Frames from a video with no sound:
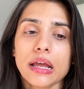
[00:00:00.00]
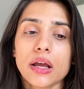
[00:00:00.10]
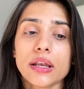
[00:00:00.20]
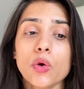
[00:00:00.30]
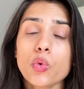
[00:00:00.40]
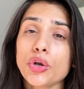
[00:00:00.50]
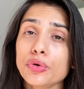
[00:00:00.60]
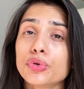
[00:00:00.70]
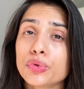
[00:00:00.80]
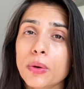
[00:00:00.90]
Now, what
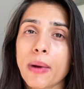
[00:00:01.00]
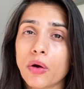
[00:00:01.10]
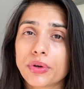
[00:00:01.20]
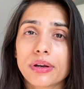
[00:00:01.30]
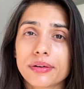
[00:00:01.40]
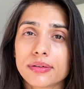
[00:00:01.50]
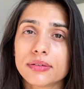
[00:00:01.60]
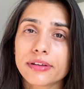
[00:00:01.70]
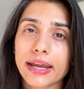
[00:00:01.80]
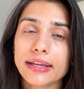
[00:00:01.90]
to do about it,
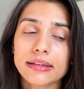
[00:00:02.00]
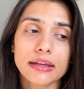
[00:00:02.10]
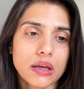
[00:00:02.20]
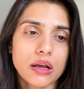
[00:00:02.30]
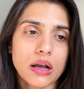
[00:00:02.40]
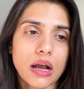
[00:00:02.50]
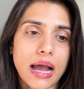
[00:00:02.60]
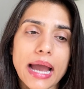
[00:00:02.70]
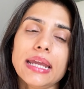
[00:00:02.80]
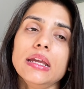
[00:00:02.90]
right?
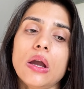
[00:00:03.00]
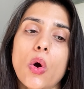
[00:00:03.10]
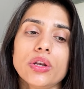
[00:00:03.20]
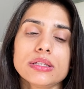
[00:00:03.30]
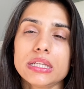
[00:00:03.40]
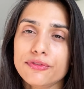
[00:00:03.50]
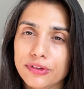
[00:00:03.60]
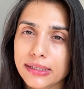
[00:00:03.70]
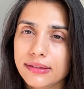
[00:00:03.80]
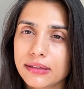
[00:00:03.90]
I honestly
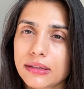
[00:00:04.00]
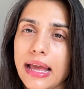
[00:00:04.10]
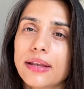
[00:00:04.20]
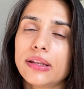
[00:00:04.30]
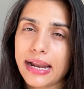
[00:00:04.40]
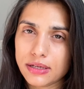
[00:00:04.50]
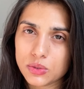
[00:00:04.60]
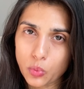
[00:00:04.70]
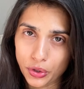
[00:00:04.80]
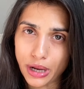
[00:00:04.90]
feel, and that is
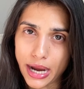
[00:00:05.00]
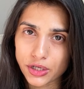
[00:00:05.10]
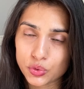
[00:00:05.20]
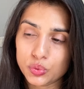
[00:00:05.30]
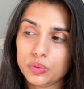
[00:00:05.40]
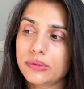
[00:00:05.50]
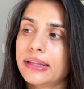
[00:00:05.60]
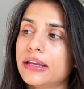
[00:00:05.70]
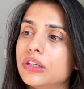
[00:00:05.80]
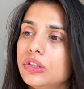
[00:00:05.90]
what I do,
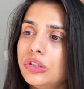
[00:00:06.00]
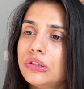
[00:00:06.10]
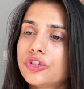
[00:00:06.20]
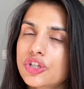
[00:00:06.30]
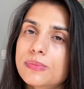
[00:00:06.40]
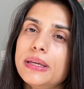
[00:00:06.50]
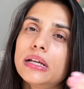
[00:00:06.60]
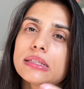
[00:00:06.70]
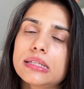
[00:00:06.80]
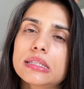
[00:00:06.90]
that just be
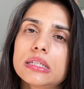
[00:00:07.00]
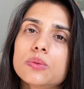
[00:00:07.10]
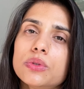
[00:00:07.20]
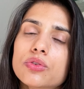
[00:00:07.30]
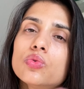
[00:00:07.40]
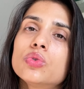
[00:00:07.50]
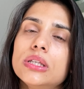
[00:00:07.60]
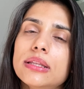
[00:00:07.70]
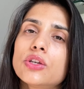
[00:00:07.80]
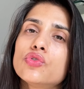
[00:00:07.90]
consistent with the
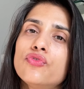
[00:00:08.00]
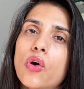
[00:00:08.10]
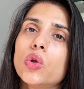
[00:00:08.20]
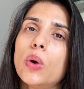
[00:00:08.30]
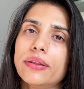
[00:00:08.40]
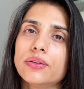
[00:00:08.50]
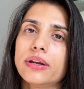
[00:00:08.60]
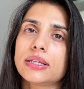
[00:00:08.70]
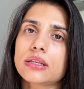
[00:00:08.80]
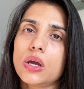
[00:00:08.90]
routine you follow
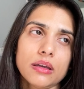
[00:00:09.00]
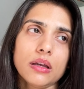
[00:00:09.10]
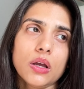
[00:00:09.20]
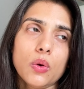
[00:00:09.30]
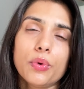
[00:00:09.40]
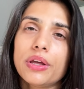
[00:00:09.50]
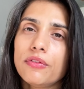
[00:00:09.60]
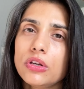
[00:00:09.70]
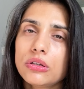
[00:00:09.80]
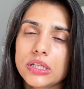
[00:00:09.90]
otherwise. Whatever
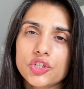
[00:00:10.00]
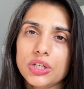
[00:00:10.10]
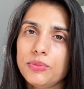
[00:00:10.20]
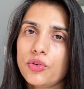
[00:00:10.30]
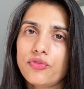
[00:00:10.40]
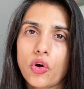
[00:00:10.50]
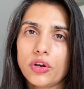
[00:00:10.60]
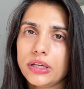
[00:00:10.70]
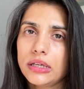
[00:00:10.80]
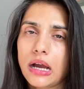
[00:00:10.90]
regime you're
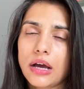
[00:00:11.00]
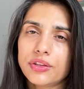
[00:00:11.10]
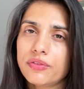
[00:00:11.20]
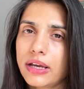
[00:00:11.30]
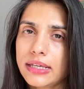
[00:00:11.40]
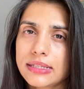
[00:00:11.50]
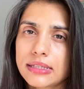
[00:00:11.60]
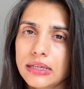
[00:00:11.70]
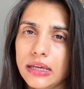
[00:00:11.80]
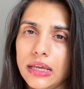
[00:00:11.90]
following otherwise
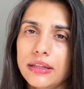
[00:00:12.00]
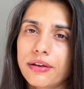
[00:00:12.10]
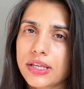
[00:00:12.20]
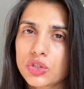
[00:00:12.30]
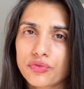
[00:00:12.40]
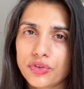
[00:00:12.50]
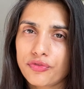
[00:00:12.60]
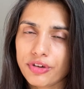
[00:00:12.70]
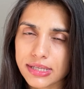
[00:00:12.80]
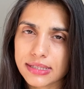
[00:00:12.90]
in the rest of your
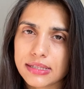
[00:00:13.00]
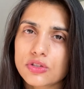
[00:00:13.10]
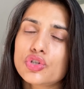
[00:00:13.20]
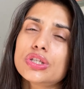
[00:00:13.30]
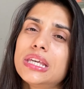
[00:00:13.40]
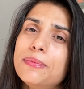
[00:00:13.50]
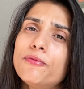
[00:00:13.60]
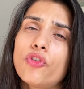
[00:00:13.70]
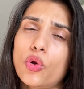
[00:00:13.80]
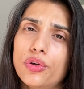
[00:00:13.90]
phases, just keep
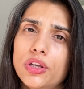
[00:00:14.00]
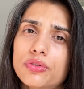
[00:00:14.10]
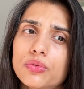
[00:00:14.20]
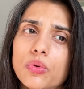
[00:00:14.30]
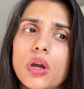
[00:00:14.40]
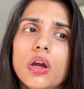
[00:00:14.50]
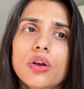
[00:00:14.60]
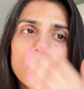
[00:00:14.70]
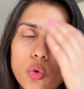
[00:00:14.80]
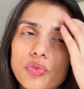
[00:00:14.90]
following through.
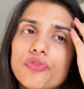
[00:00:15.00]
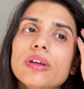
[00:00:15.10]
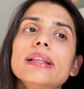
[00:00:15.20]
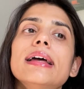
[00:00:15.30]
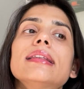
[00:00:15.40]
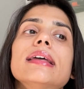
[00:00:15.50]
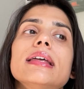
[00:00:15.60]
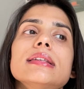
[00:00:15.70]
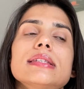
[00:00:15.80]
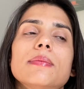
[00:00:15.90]
Don't feel that there
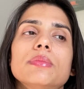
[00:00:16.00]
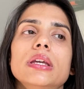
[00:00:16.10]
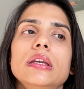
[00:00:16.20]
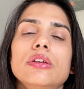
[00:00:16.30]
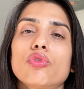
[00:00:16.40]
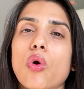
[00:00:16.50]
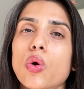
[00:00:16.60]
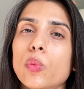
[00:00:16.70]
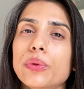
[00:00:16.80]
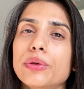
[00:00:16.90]
is something
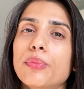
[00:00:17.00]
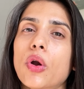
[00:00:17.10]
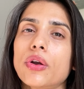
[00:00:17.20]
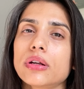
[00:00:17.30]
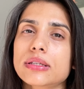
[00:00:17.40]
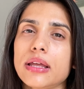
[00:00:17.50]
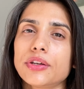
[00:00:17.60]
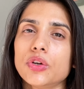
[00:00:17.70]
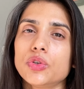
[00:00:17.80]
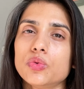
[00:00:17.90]
wrong with the products that
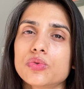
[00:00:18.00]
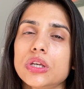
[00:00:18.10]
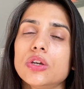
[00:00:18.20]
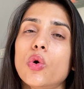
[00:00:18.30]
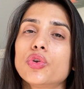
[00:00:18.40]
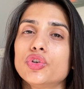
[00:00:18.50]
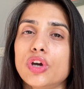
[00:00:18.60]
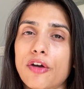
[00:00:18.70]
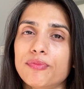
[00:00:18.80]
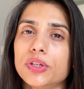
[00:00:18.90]
you're using or you
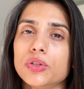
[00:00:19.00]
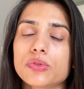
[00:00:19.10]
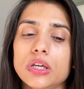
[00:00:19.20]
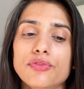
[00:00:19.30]
have been using.